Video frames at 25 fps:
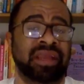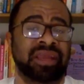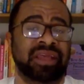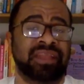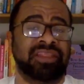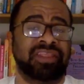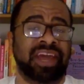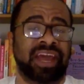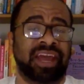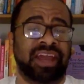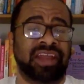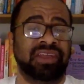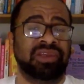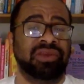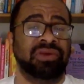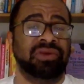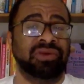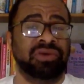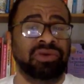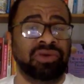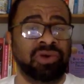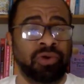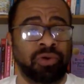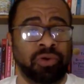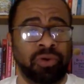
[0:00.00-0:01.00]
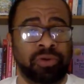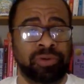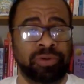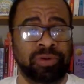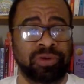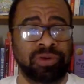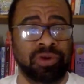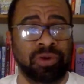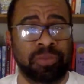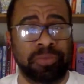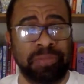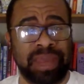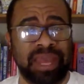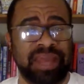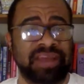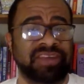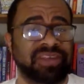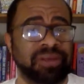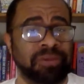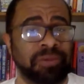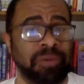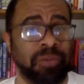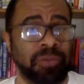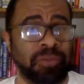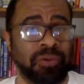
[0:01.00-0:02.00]
that you'll you'll make
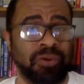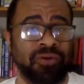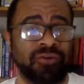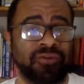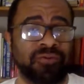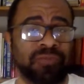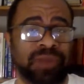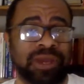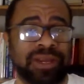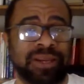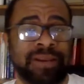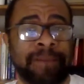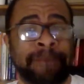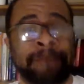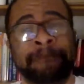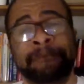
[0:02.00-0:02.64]
some improvement.